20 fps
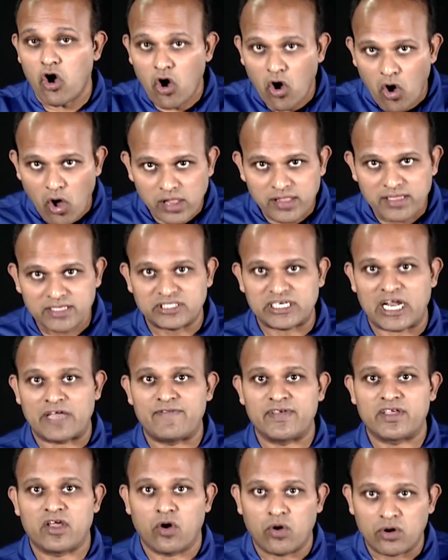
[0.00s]
all the
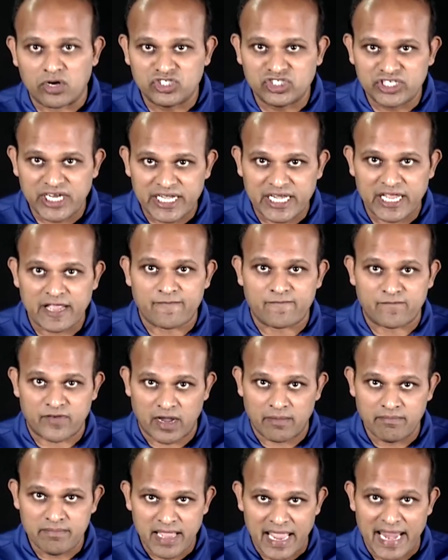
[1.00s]
traffic originating
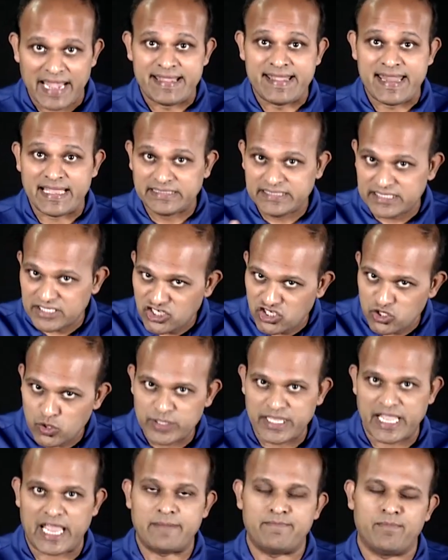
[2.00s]
from and destined to
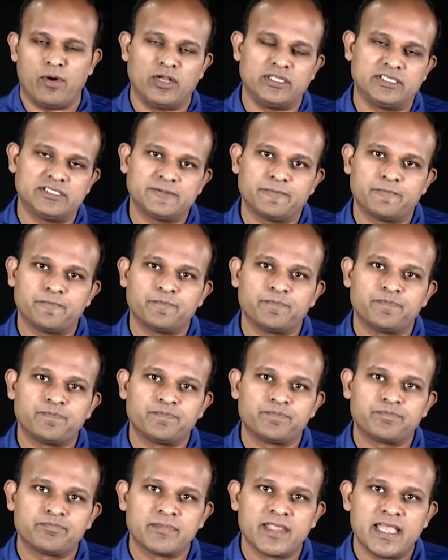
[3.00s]
the endpoints.
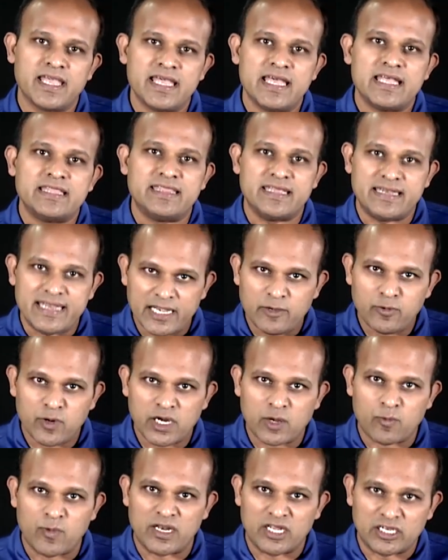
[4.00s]
The
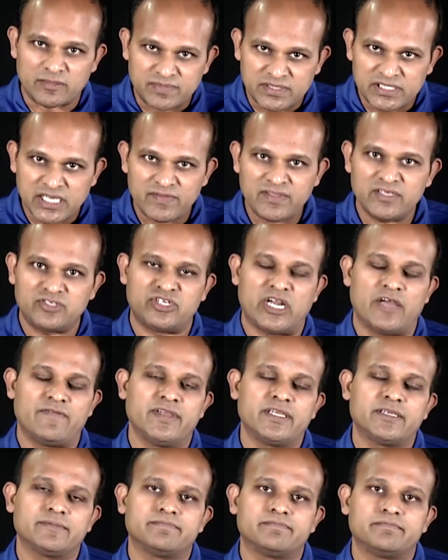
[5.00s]
network will observe the
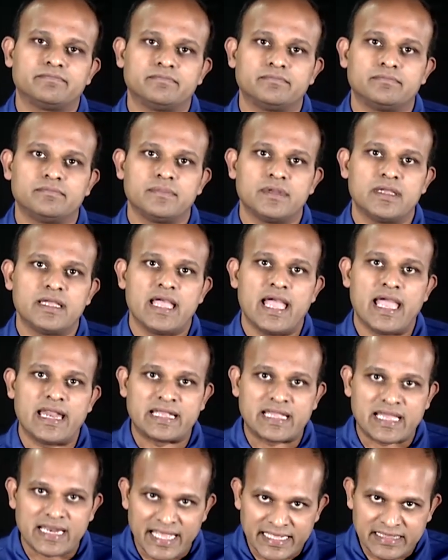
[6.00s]
traffic
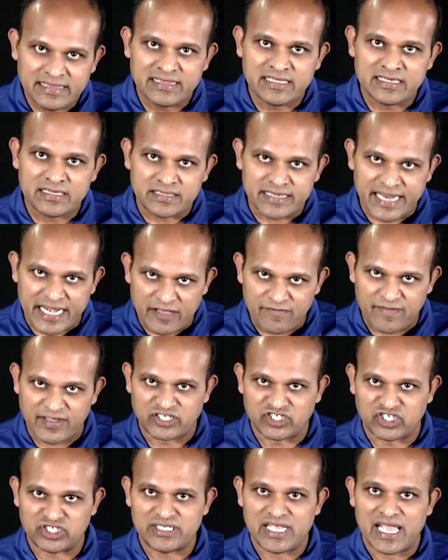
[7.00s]
and collect the data
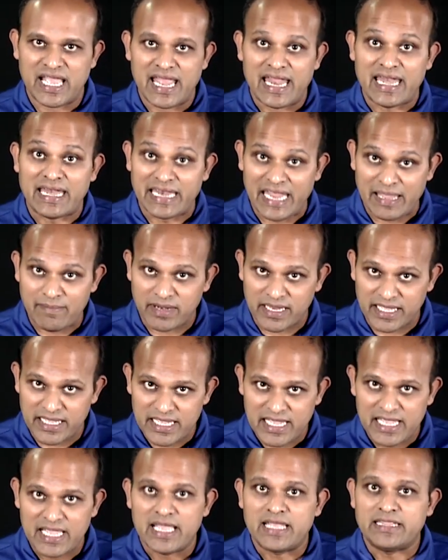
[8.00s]
features, namely
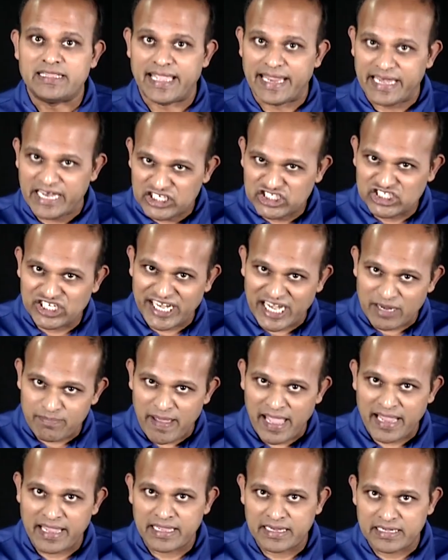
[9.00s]
the initial data
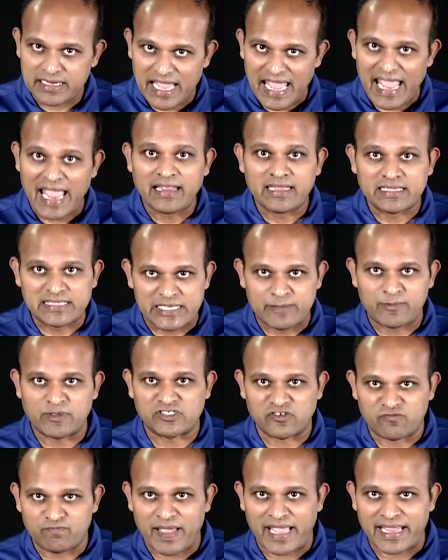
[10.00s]
packet and the sequence
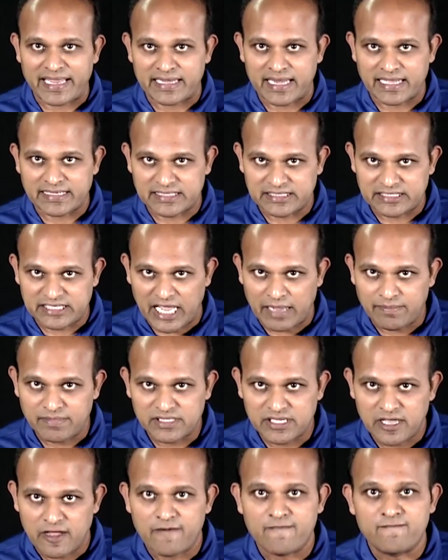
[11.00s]
of packet lengths and
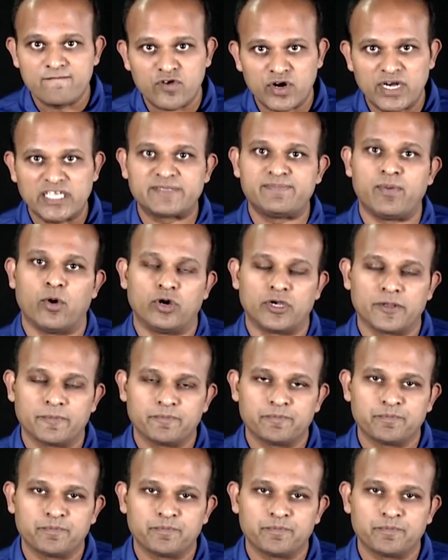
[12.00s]
times, for export.